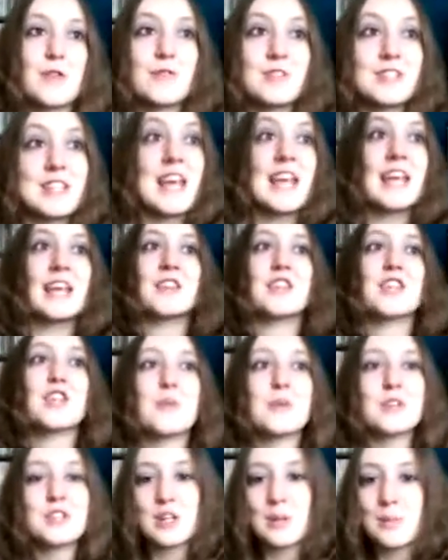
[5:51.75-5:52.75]
you know,
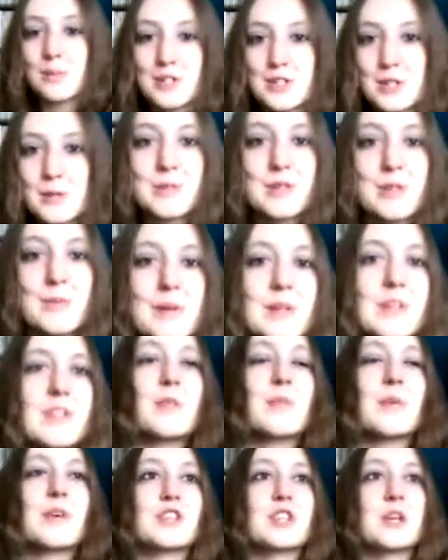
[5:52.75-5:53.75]
retain the US Championship because it
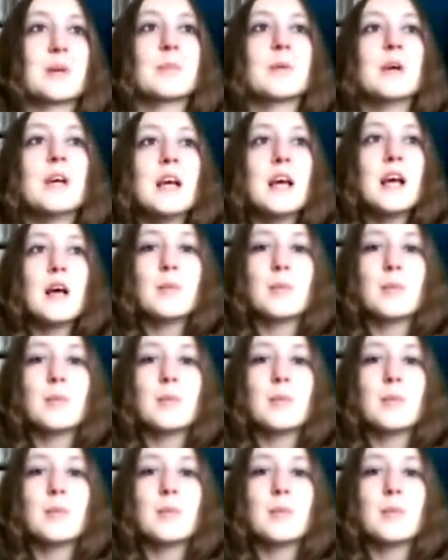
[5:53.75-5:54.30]
means so much to him.